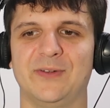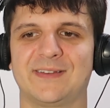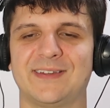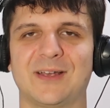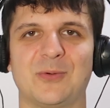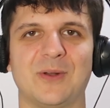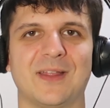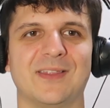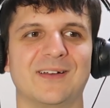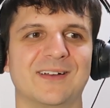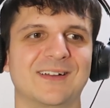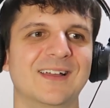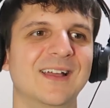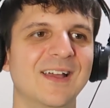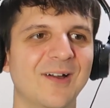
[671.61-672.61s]
It's like one of
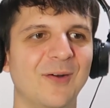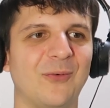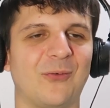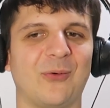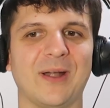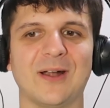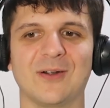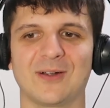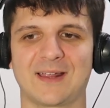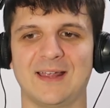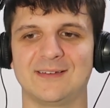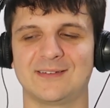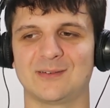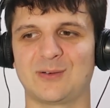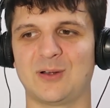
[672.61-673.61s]
the rare
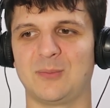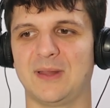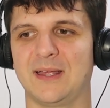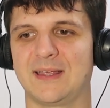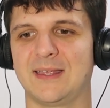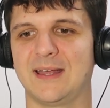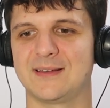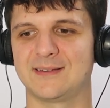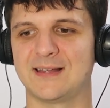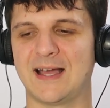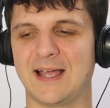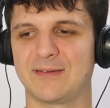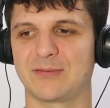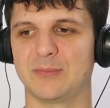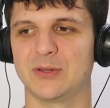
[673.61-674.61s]
cases where I'm like, yeah, just
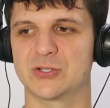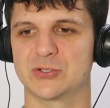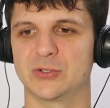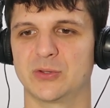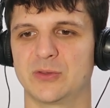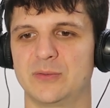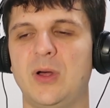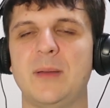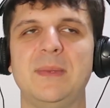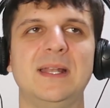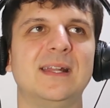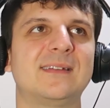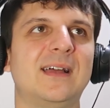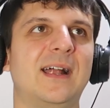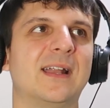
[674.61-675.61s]
hide from the truth. Well, I
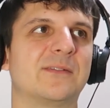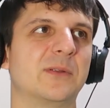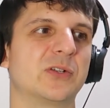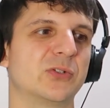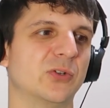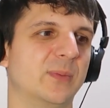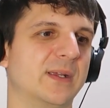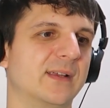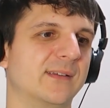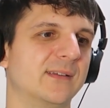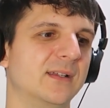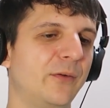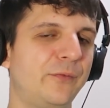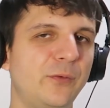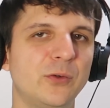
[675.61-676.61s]
mean, it's not hiding from the truth
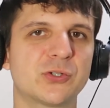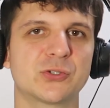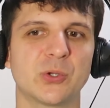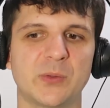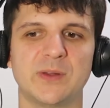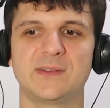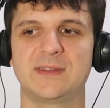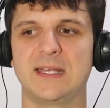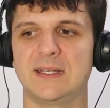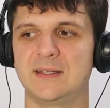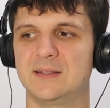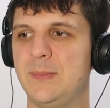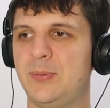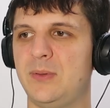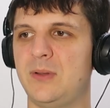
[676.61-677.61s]
because the full truth is that
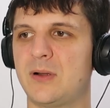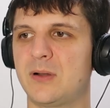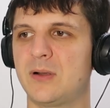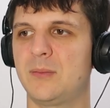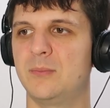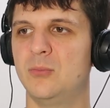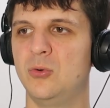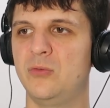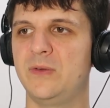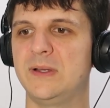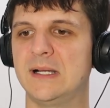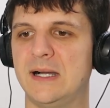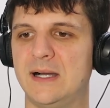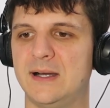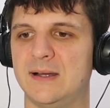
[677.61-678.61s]
people are
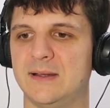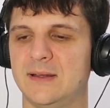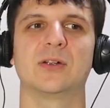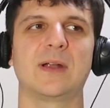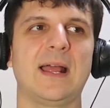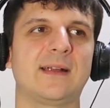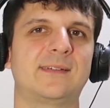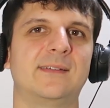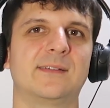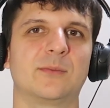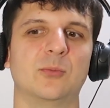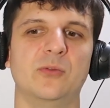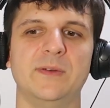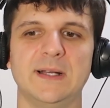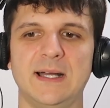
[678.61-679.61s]
moving on. Your exes are
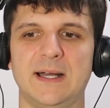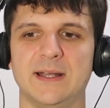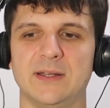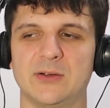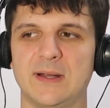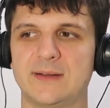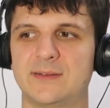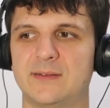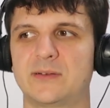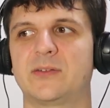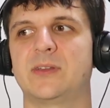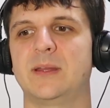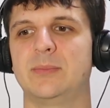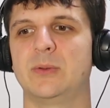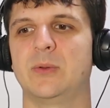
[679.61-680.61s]
moving on. Your exes are
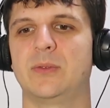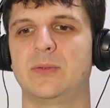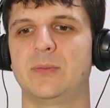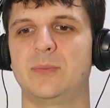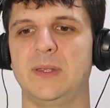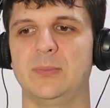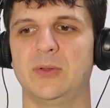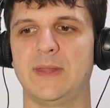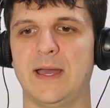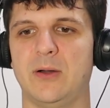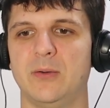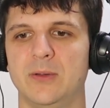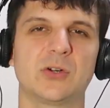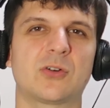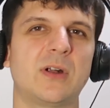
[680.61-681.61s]
sleeping with people
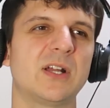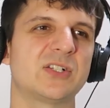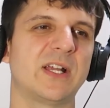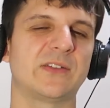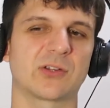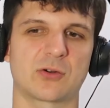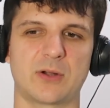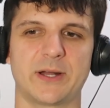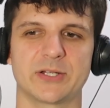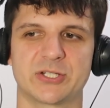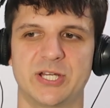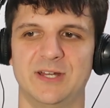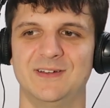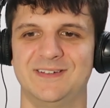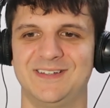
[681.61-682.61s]
now. Your crush has a
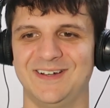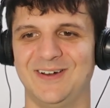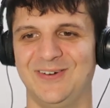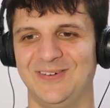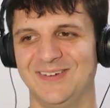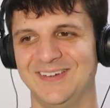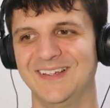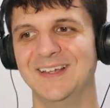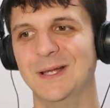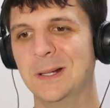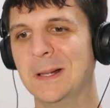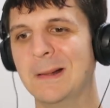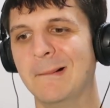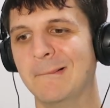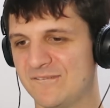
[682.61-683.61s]
crush, you know?
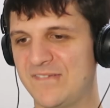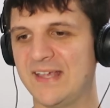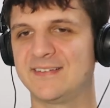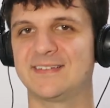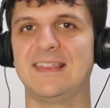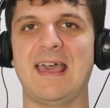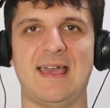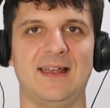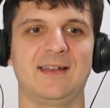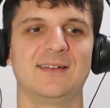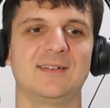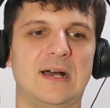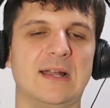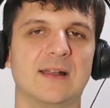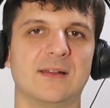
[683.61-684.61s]
face that
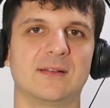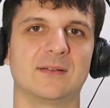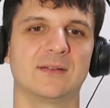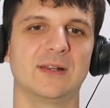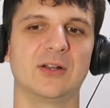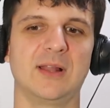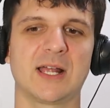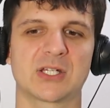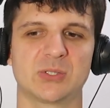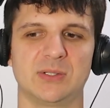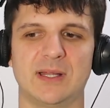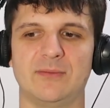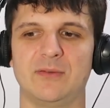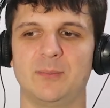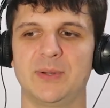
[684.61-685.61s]
on an intellectual
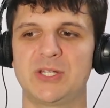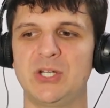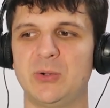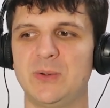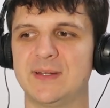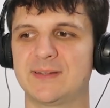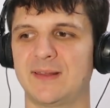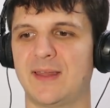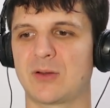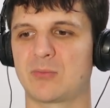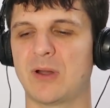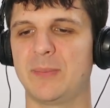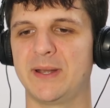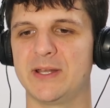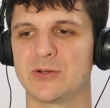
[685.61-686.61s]
level, but you don't need to like
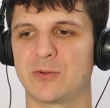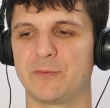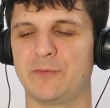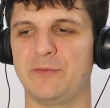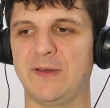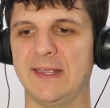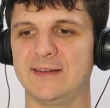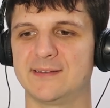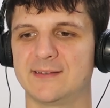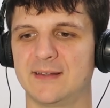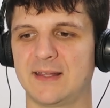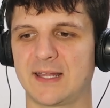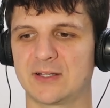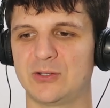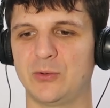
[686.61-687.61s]
rub it in your own face.
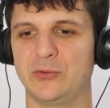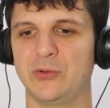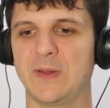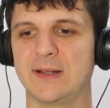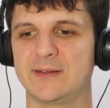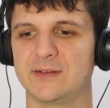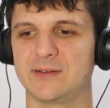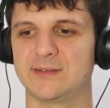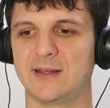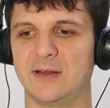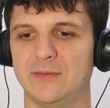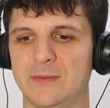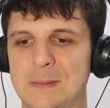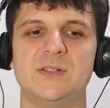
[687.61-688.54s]
Like, don't do that to yourself.